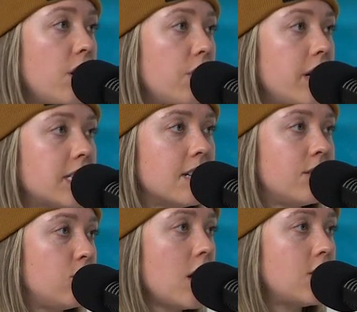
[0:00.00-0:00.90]
no trudging.
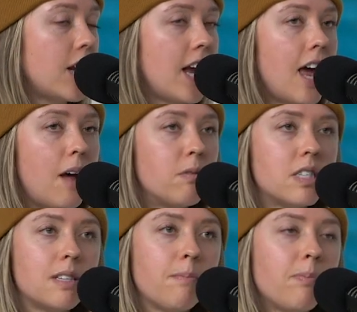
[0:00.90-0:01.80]
reason, trudging. And I
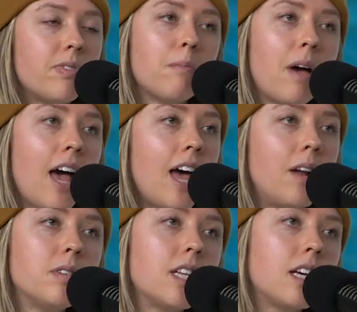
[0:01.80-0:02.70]
was, in my head,
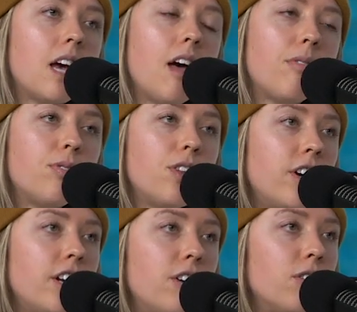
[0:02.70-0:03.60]
I was like, a
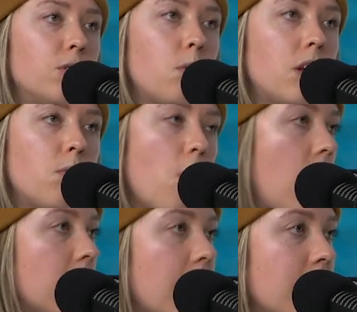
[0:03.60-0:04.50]
thirty year old wouldn't
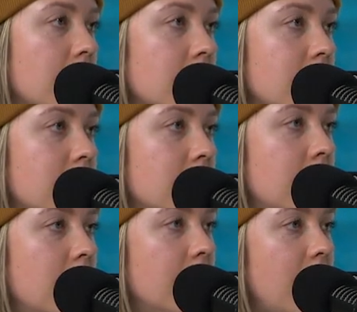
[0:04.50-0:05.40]
walk like this.
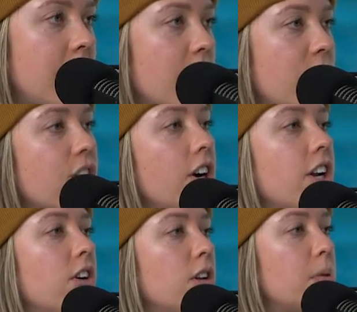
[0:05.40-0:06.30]
Like a thirty
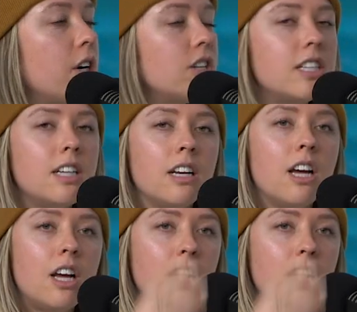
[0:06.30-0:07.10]
year old person,